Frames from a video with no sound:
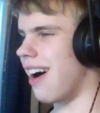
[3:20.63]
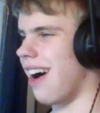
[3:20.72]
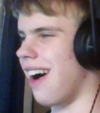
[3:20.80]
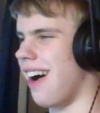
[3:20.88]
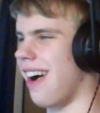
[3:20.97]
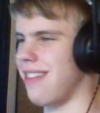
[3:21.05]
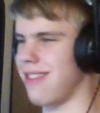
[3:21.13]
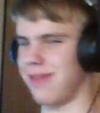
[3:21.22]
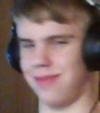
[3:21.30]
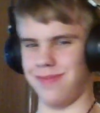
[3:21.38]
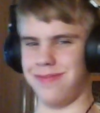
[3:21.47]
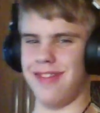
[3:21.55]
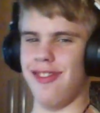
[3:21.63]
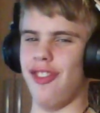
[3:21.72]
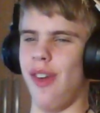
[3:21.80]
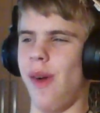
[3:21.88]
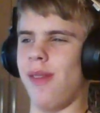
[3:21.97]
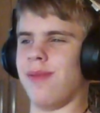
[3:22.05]
we can figure it
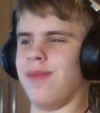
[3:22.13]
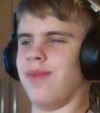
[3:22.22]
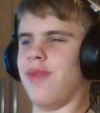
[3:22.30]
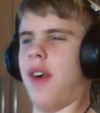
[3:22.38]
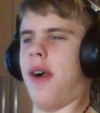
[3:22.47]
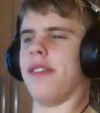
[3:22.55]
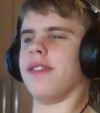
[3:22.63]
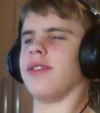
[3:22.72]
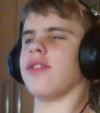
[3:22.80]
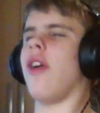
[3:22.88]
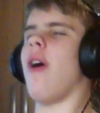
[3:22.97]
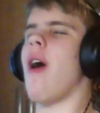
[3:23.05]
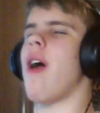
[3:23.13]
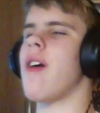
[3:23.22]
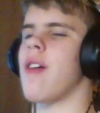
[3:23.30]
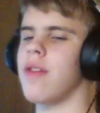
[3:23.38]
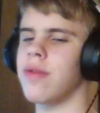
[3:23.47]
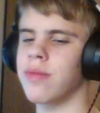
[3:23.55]
out. Do you think he's
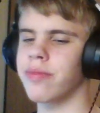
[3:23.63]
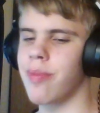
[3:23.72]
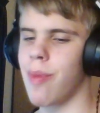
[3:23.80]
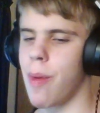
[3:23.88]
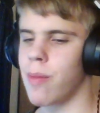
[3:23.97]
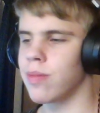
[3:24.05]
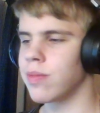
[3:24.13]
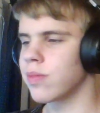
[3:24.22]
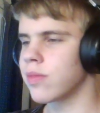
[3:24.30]
going to order a